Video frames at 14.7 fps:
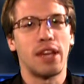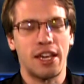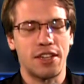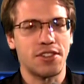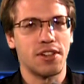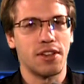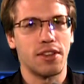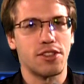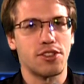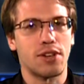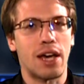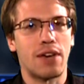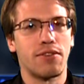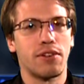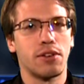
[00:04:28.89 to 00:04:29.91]
place near the
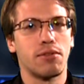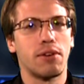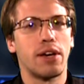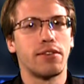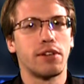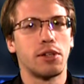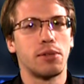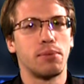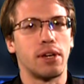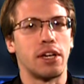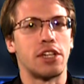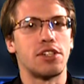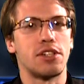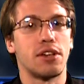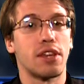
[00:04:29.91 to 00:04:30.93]
Stratford Railroad
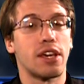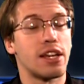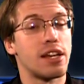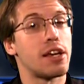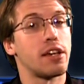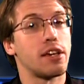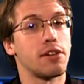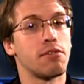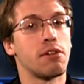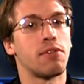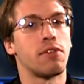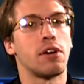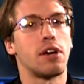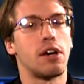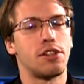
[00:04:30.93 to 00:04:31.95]
Bridge near the Connecticut
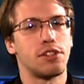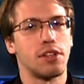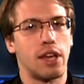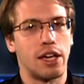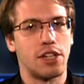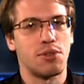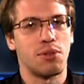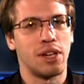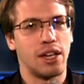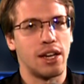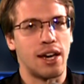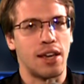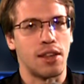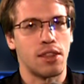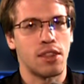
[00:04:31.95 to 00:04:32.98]
River on July
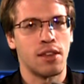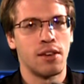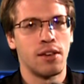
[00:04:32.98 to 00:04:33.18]
29th.